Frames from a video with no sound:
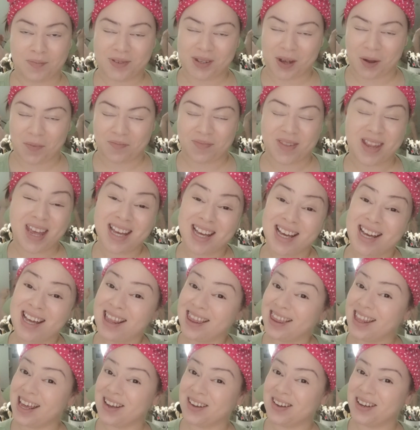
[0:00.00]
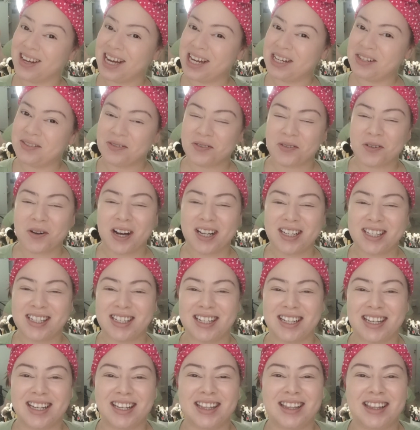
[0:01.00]
So thank you guys for
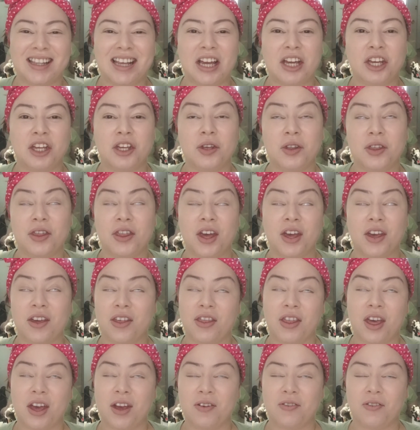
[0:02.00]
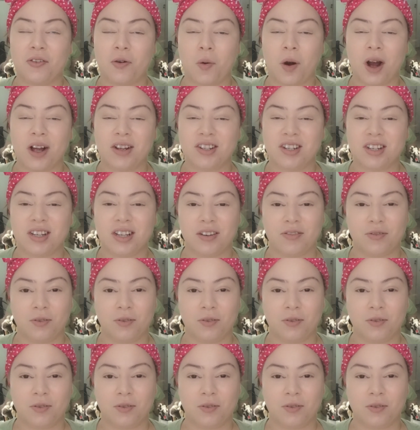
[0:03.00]
watching. Thank you for watching.